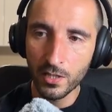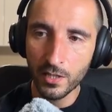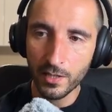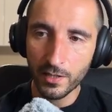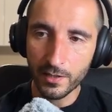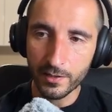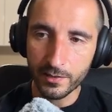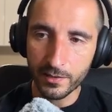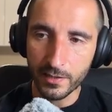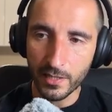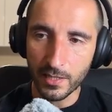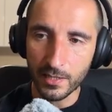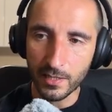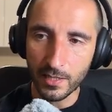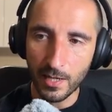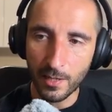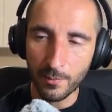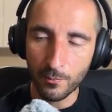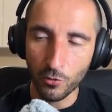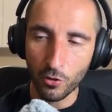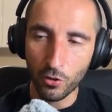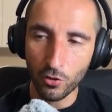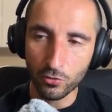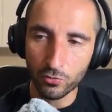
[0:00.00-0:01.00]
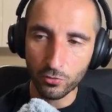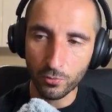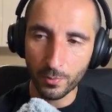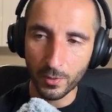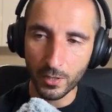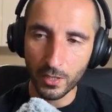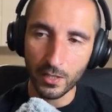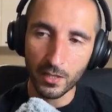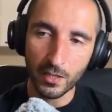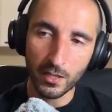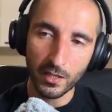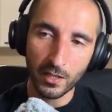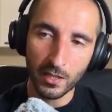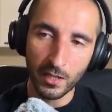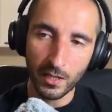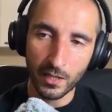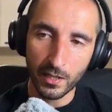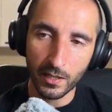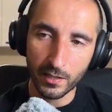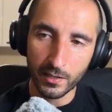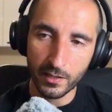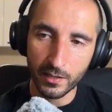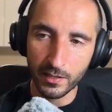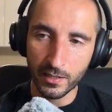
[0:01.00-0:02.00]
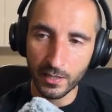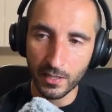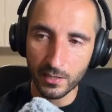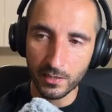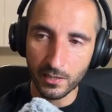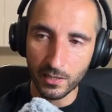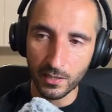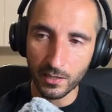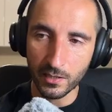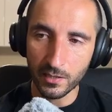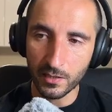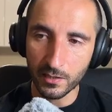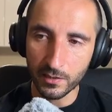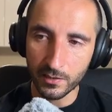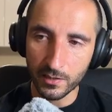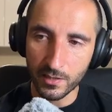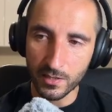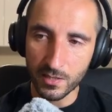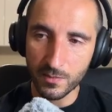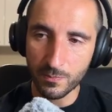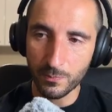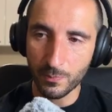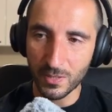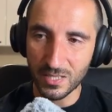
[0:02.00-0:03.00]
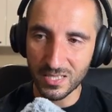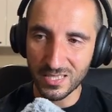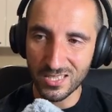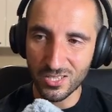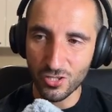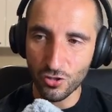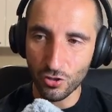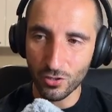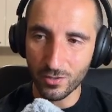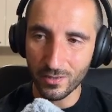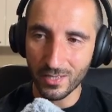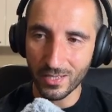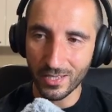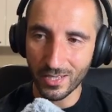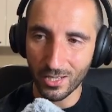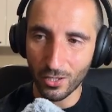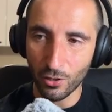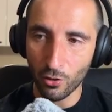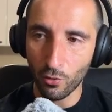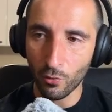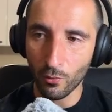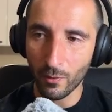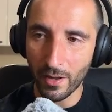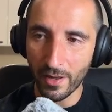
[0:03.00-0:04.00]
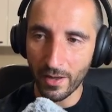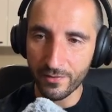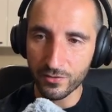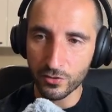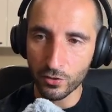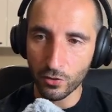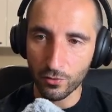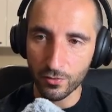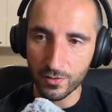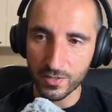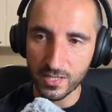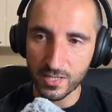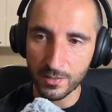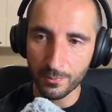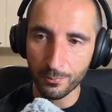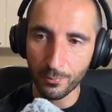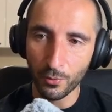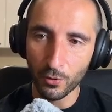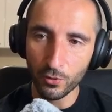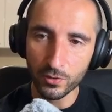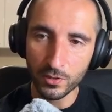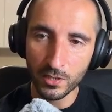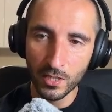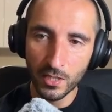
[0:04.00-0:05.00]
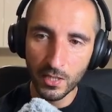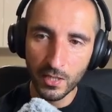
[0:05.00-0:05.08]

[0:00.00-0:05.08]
then I'm going to be uh, getting this precision recall F-score support